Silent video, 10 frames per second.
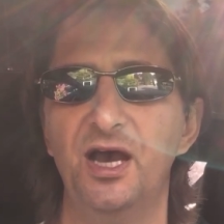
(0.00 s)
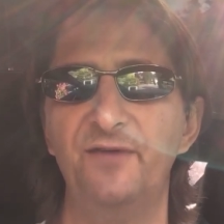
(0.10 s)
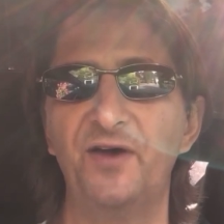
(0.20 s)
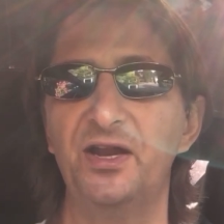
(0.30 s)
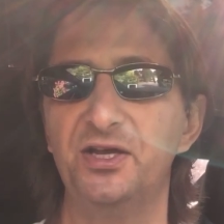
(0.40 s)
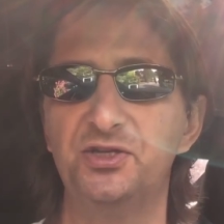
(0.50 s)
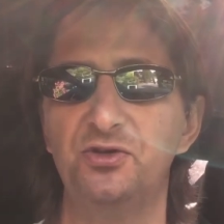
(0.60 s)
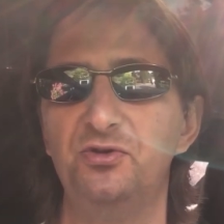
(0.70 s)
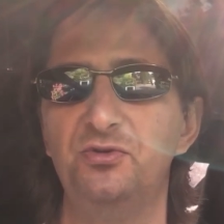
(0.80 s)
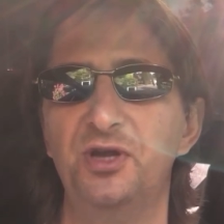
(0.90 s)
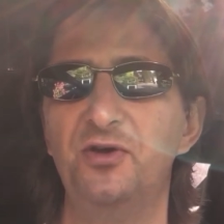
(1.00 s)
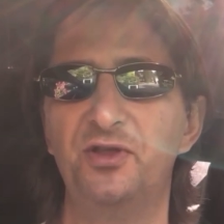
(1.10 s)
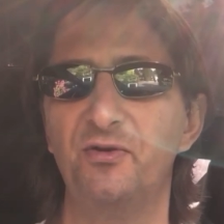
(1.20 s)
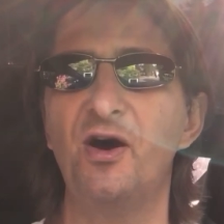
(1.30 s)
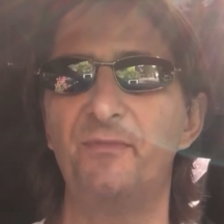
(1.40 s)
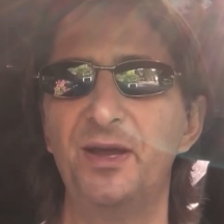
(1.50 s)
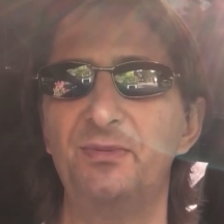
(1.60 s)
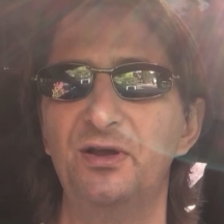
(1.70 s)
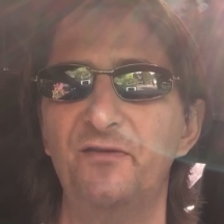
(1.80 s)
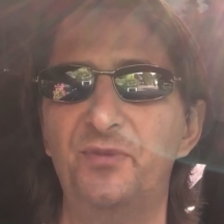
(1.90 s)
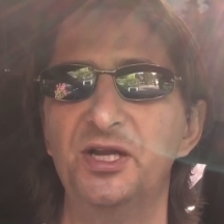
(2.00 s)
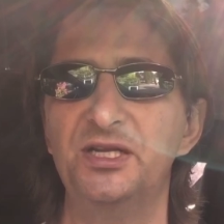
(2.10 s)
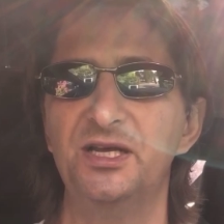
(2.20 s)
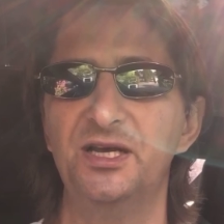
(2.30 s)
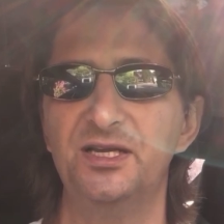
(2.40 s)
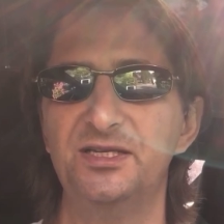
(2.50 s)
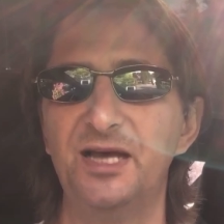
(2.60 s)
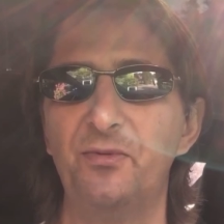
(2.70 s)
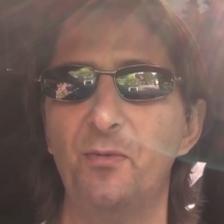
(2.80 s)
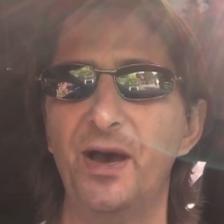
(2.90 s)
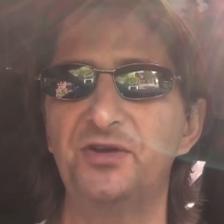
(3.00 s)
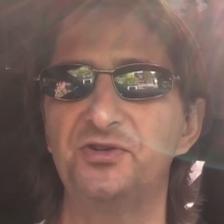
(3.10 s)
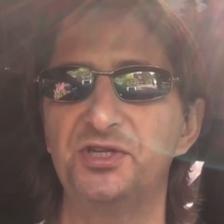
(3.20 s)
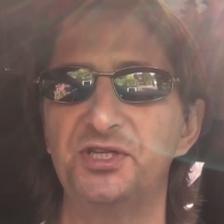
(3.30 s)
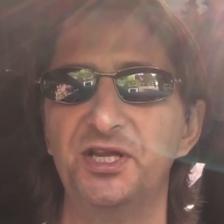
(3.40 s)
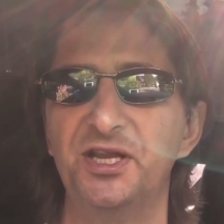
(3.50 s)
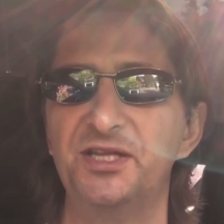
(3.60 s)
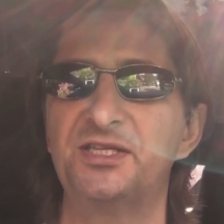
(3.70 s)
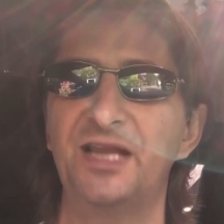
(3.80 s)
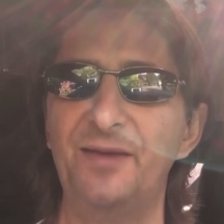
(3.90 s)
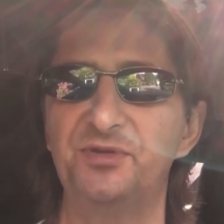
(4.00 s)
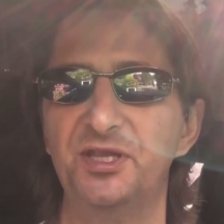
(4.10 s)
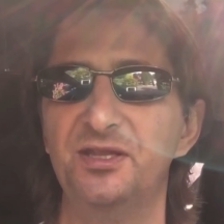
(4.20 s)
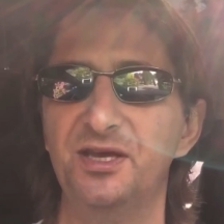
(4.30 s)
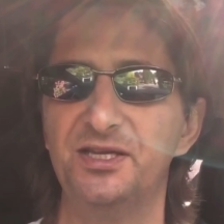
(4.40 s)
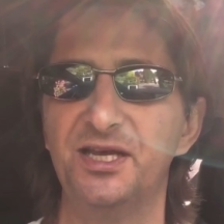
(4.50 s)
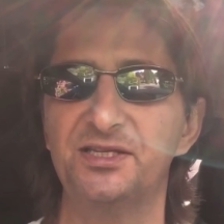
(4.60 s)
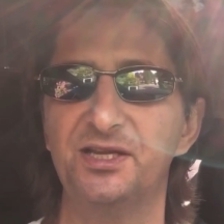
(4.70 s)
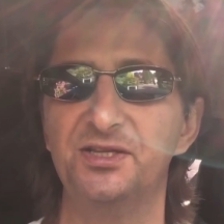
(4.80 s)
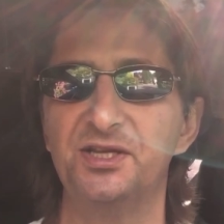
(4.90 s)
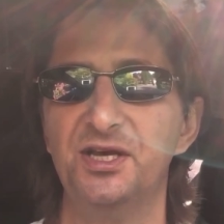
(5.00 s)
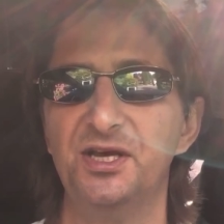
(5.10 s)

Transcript: In fact, I do know there are people that have put double mattresses in and slept in their Teslas.